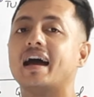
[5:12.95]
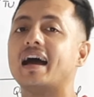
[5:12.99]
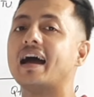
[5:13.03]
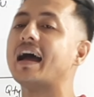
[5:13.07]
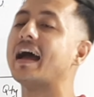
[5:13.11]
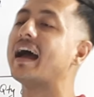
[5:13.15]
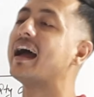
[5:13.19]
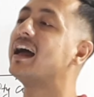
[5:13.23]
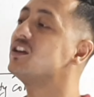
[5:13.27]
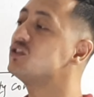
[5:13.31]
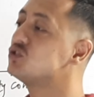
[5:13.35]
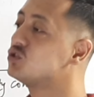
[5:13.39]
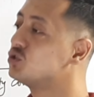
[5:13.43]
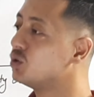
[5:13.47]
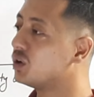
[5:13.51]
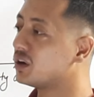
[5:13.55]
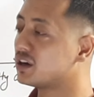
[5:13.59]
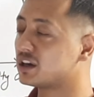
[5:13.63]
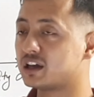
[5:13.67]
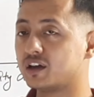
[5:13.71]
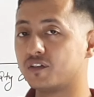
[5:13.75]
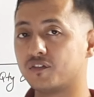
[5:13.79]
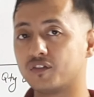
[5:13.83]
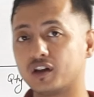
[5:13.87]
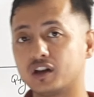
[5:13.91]
As you are
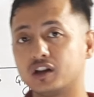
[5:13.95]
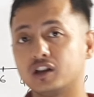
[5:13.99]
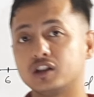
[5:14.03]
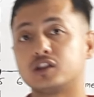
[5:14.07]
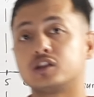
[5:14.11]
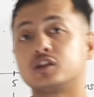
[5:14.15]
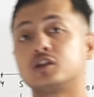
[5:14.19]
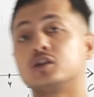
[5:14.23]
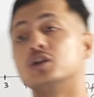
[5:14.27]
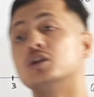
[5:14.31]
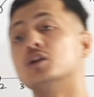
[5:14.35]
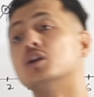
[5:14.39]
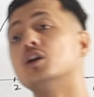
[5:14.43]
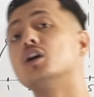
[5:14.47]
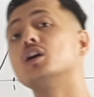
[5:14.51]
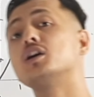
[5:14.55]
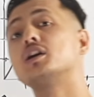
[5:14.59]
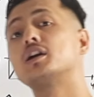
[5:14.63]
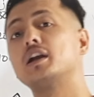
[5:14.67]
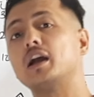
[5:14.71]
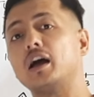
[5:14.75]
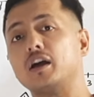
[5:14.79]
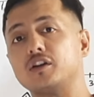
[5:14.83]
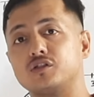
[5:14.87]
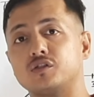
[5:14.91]
given
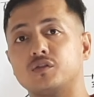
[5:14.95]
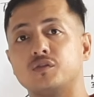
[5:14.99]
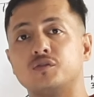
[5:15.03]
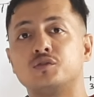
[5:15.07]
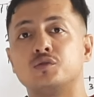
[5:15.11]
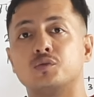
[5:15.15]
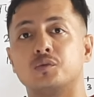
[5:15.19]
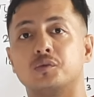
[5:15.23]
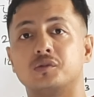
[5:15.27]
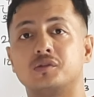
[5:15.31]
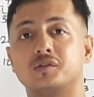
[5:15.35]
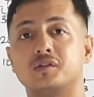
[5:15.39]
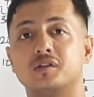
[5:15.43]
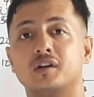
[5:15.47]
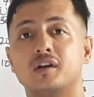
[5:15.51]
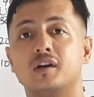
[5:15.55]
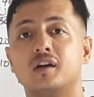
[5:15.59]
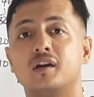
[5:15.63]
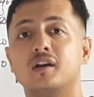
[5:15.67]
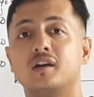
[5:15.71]
third glass of juice,